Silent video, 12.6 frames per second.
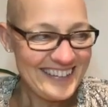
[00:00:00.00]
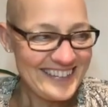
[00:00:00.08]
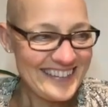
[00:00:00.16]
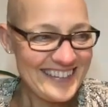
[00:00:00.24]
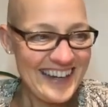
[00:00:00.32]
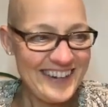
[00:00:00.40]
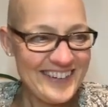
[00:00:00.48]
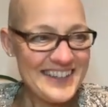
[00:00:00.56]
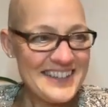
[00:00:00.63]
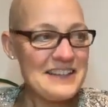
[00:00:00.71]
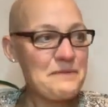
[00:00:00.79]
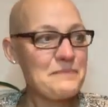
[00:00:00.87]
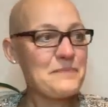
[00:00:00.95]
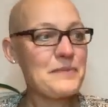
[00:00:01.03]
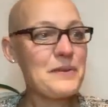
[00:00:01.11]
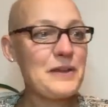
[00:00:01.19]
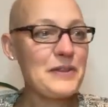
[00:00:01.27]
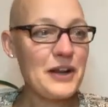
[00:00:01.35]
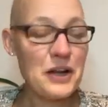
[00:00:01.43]
that's hilarious
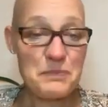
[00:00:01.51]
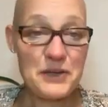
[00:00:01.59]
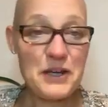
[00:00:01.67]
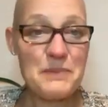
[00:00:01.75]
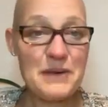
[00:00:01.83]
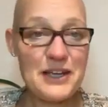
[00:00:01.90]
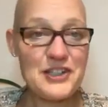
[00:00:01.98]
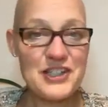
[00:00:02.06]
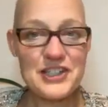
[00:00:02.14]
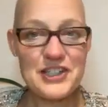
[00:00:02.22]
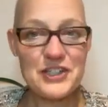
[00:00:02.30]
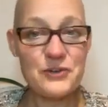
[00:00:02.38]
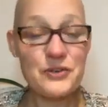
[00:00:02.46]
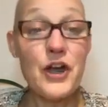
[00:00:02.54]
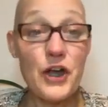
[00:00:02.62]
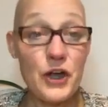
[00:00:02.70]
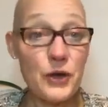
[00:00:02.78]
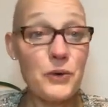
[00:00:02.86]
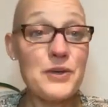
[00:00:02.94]
that I become egotistical.
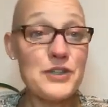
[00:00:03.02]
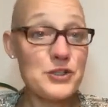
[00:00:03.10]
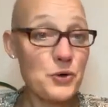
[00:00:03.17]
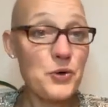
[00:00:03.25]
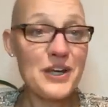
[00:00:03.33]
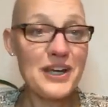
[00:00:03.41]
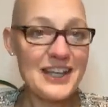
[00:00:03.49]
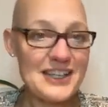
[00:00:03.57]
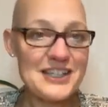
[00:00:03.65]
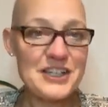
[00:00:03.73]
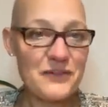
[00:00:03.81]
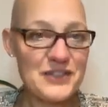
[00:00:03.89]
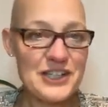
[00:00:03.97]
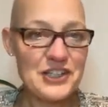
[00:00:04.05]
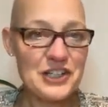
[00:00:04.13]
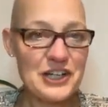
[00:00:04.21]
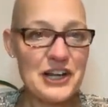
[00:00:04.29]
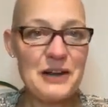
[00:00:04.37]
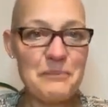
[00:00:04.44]
Who is talking in this
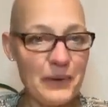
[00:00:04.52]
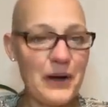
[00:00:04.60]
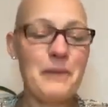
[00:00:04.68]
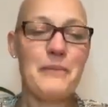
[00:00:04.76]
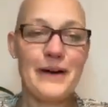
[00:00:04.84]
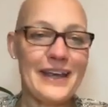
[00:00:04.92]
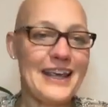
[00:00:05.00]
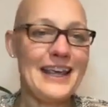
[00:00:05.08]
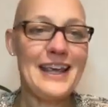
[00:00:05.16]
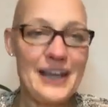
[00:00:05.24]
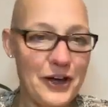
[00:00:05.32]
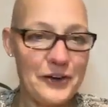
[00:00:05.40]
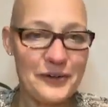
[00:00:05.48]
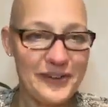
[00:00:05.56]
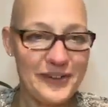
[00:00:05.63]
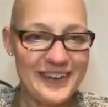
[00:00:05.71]
conversation but my ego?